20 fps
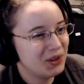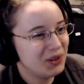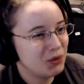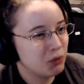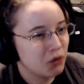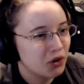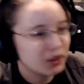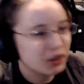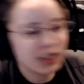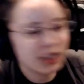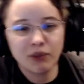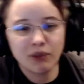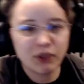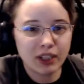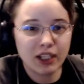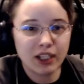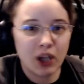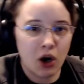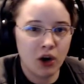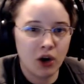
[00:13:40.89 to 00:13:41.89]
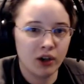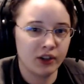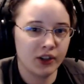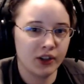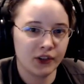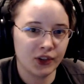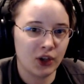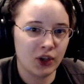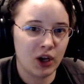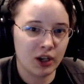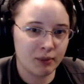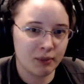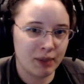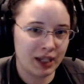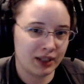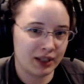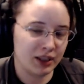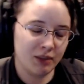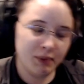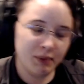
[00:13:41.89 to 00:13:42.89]
working really hard doesn't
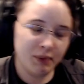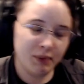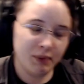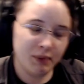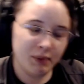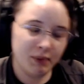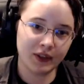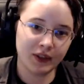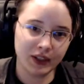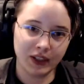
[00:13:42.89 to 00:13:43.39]
automatically mean something is